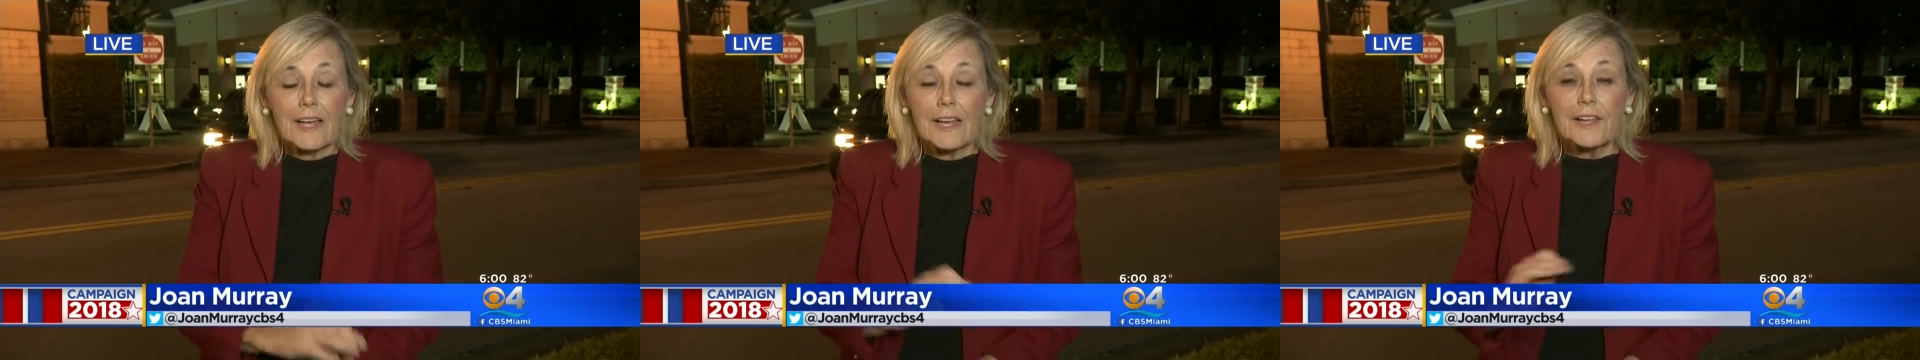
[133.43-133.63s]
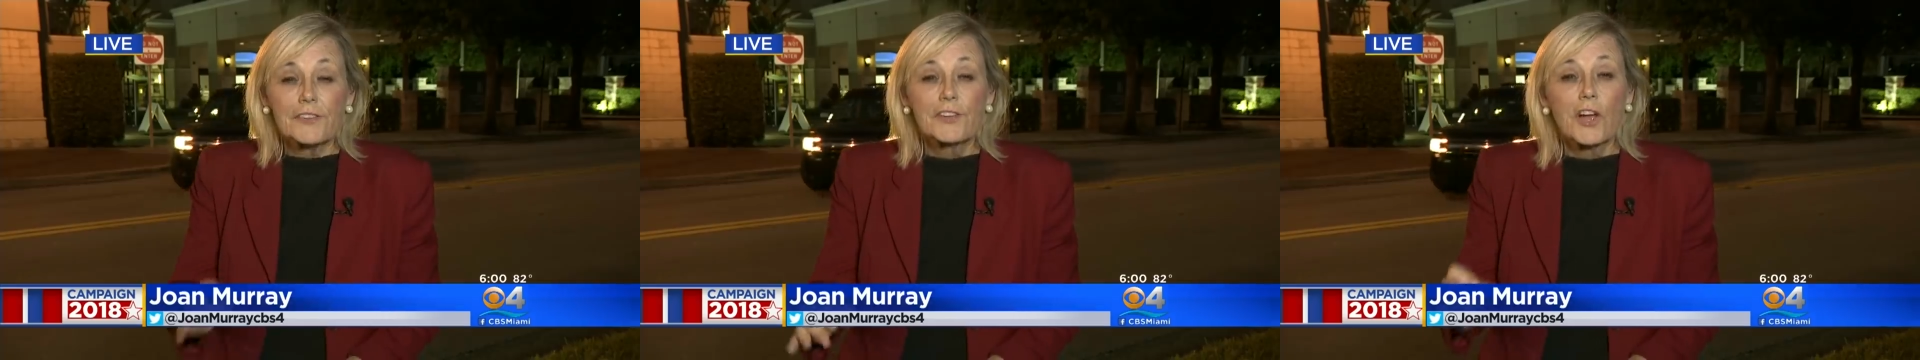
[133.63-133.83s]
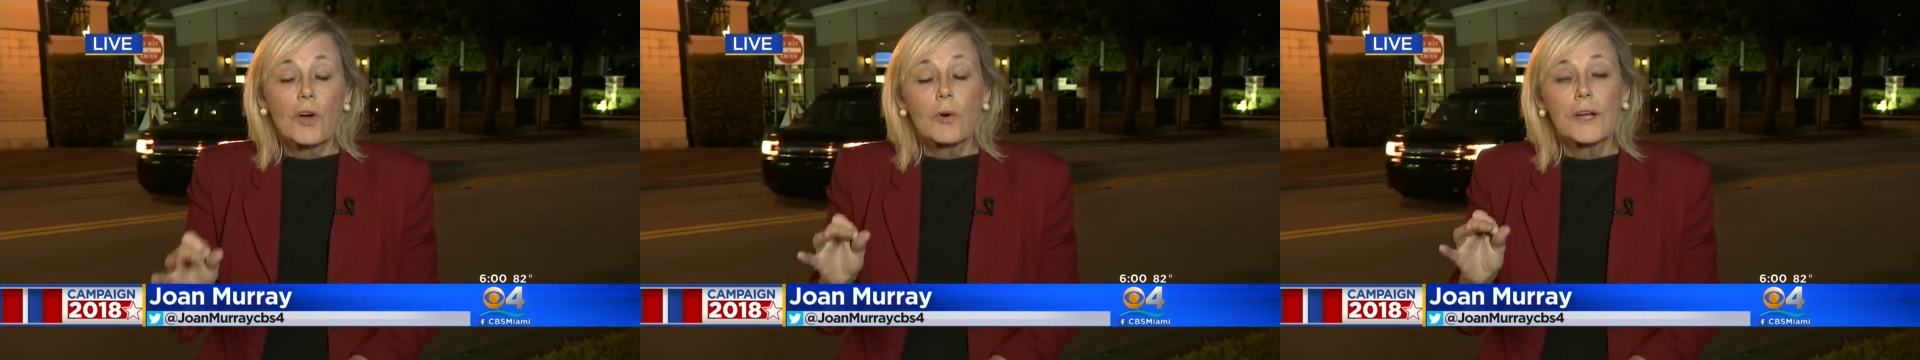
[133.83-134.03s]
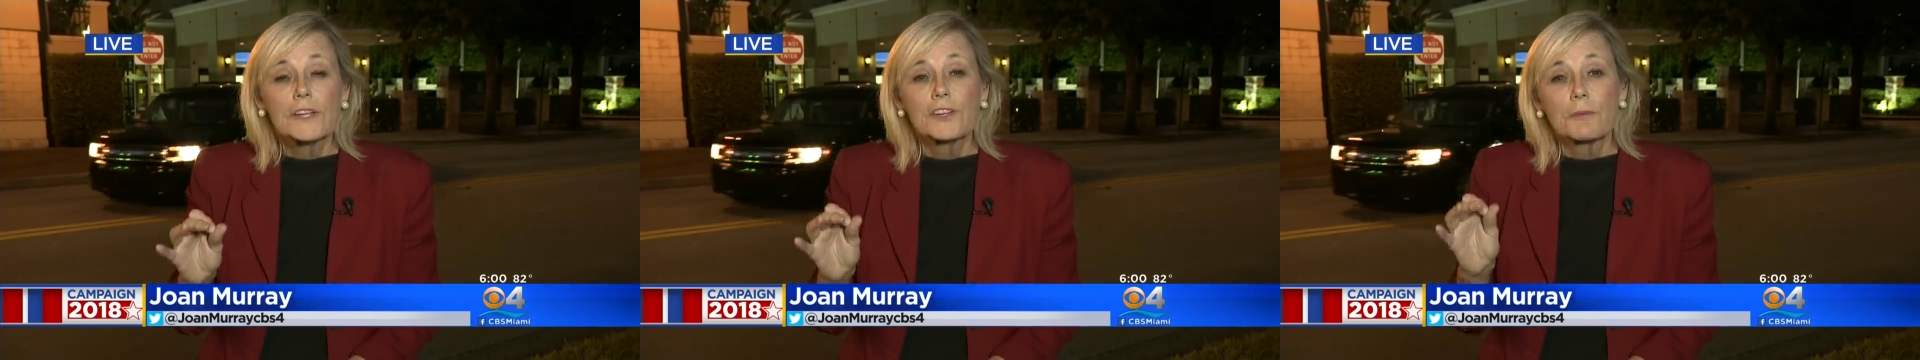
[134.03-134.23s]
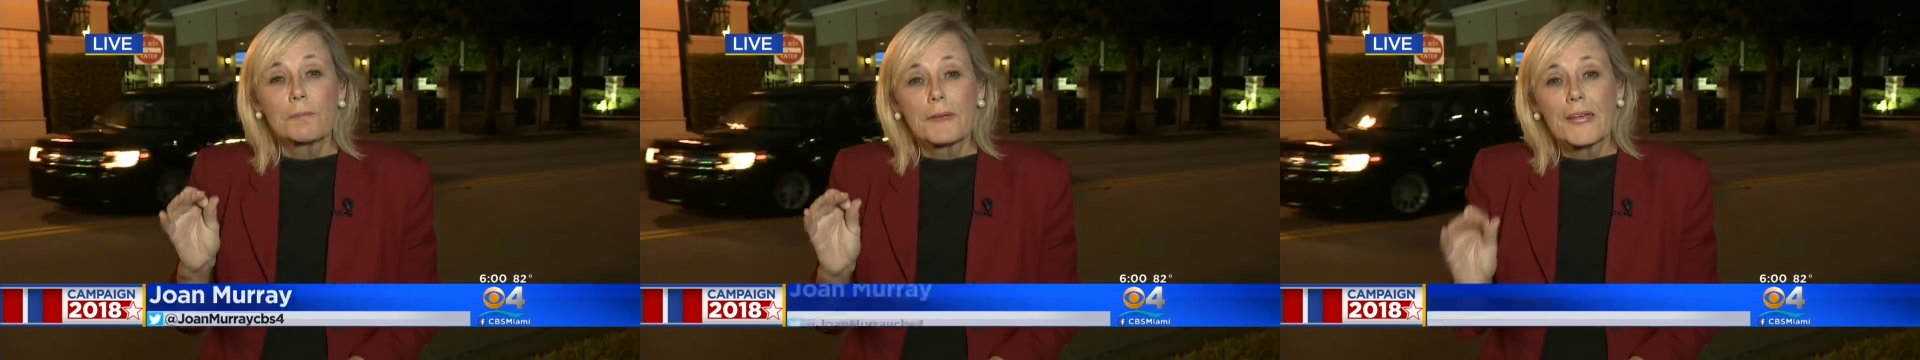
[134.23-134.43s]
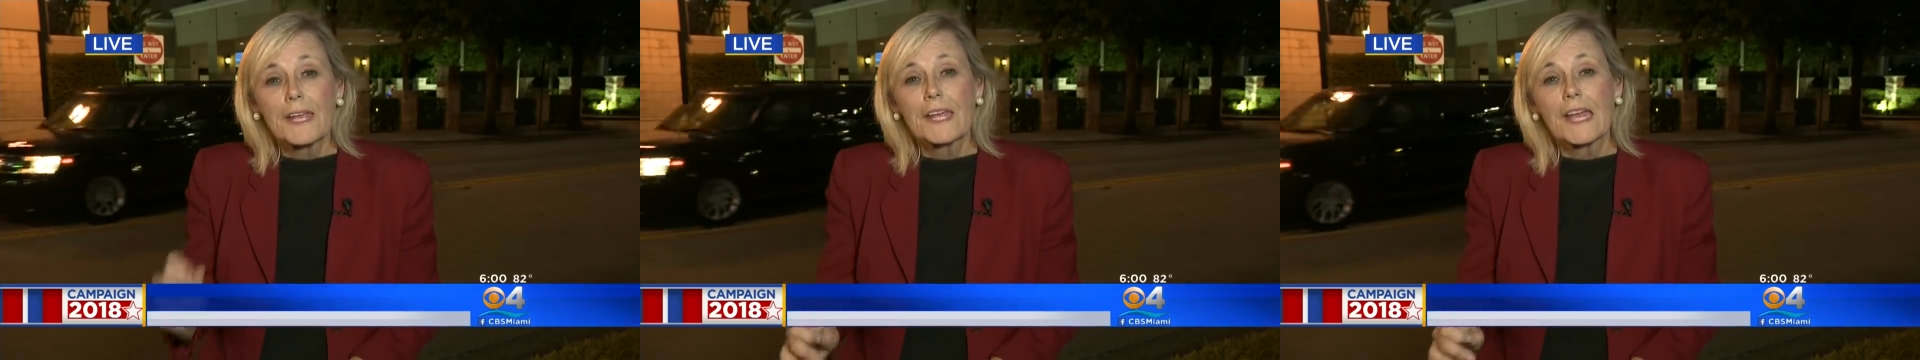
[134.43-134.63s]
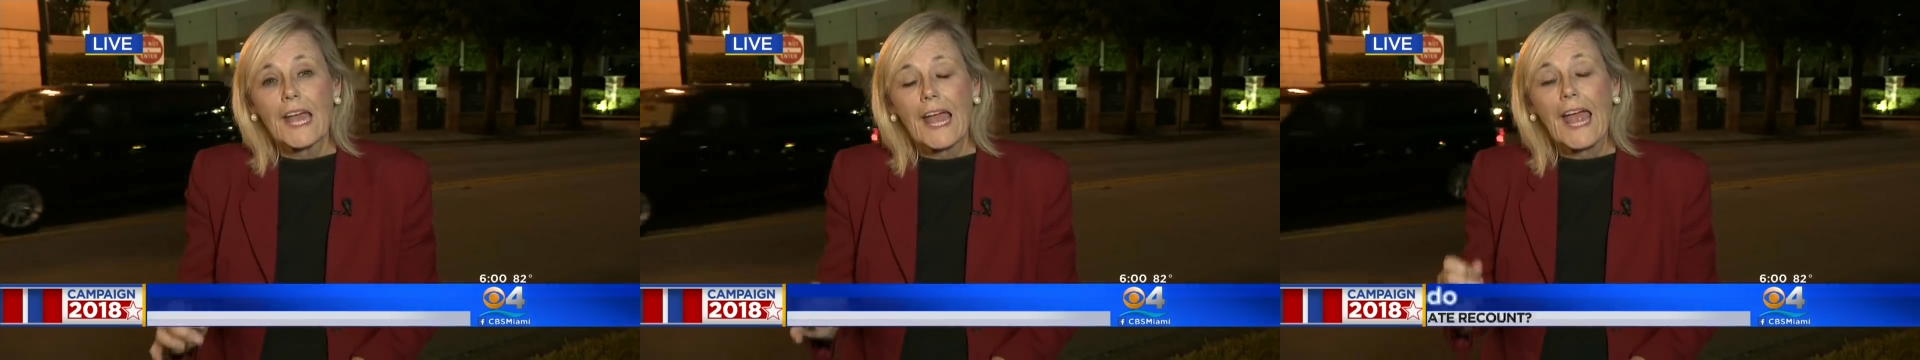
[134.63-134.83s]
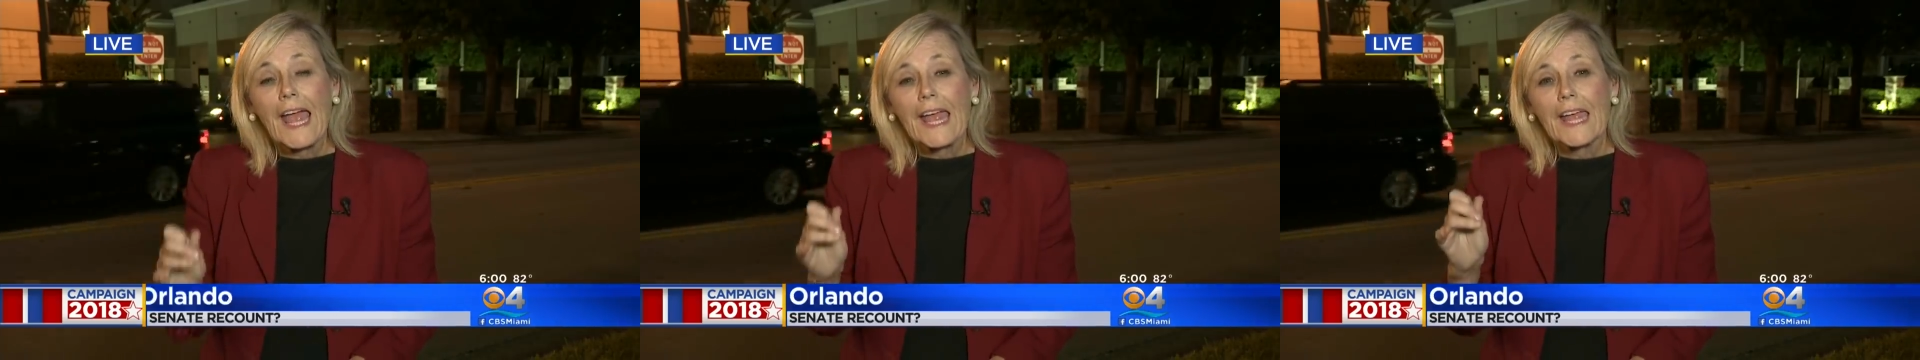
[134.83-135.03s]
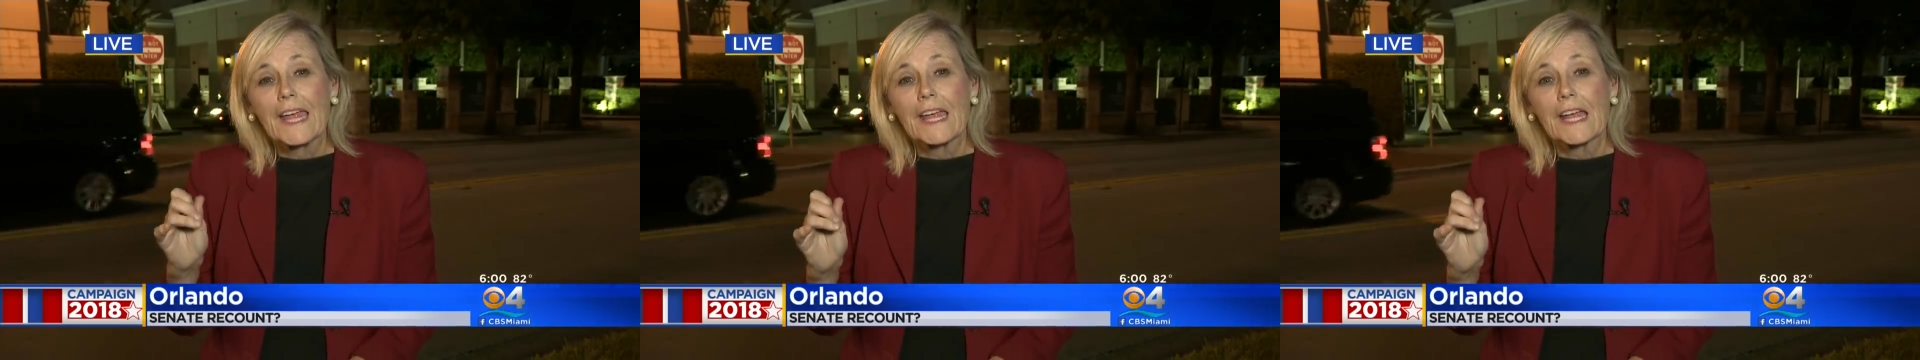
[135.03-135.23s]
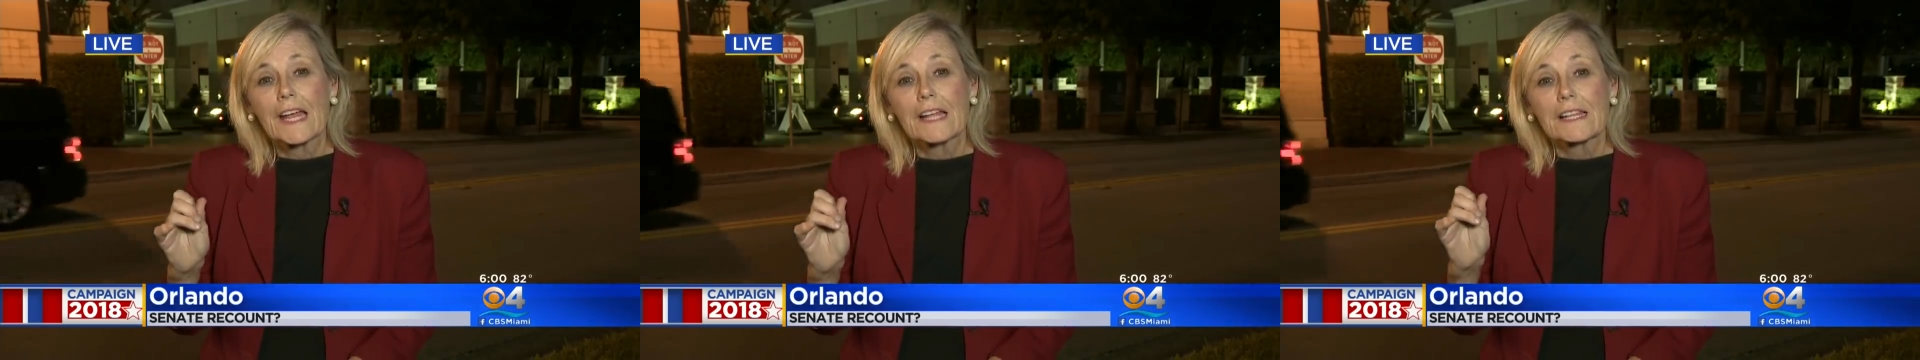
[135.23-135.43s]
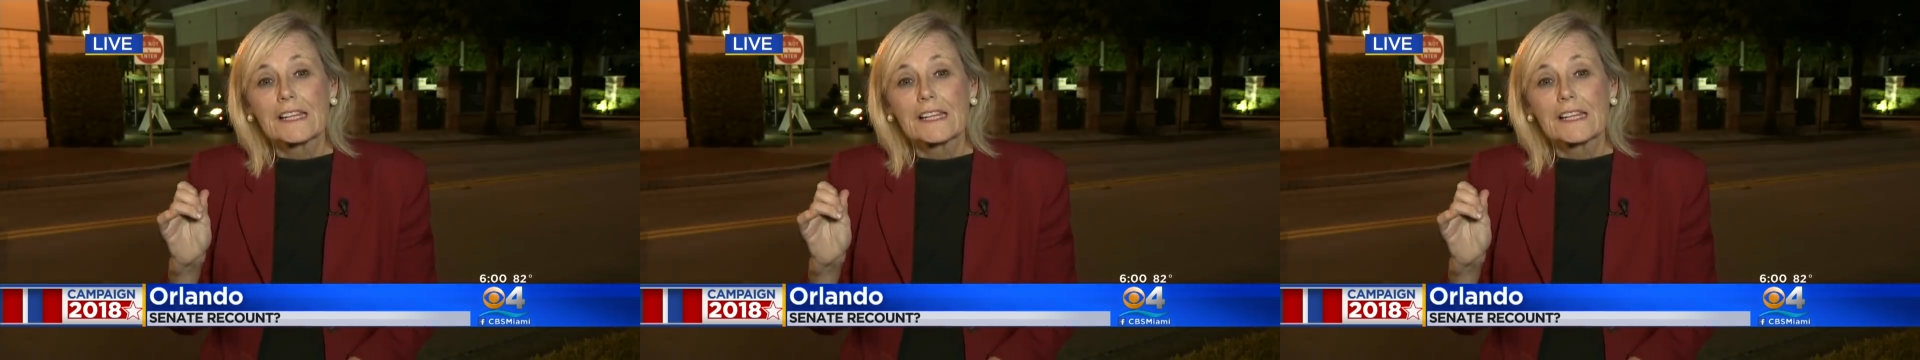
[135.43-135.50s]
It is going to be a